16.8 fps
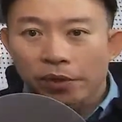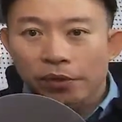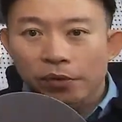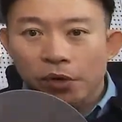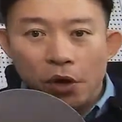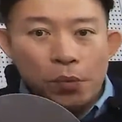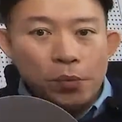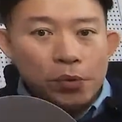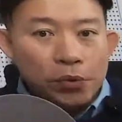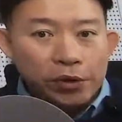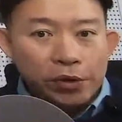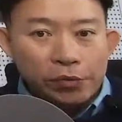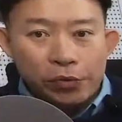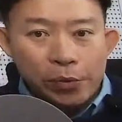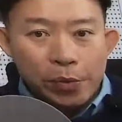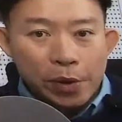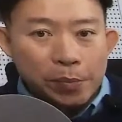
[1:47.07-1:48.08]
Hope you can
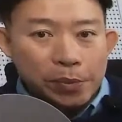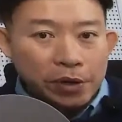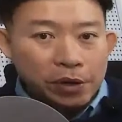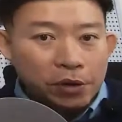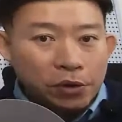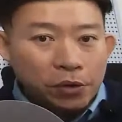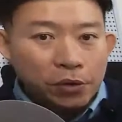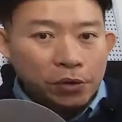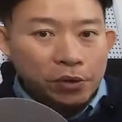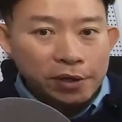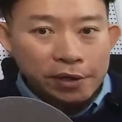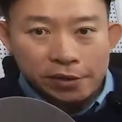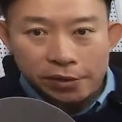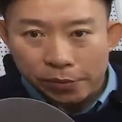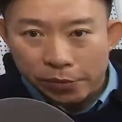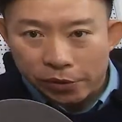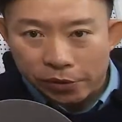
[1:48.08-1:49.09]
remember or
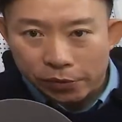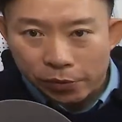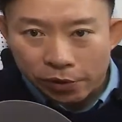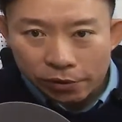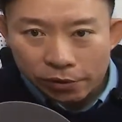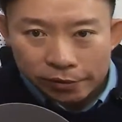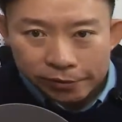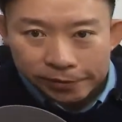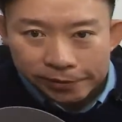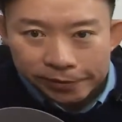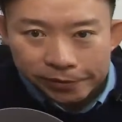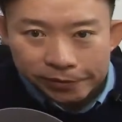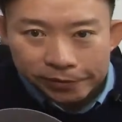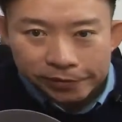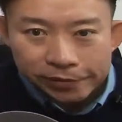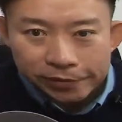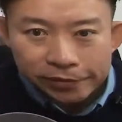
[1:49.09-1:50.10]
Elizabeth's bill.
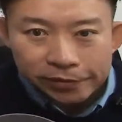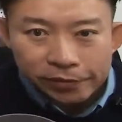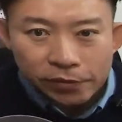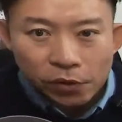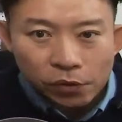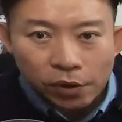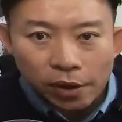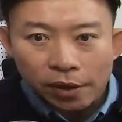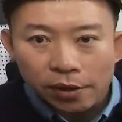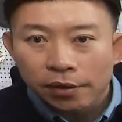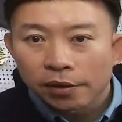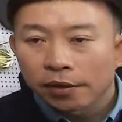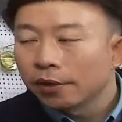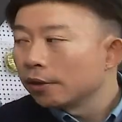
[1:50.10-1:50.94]
Okay.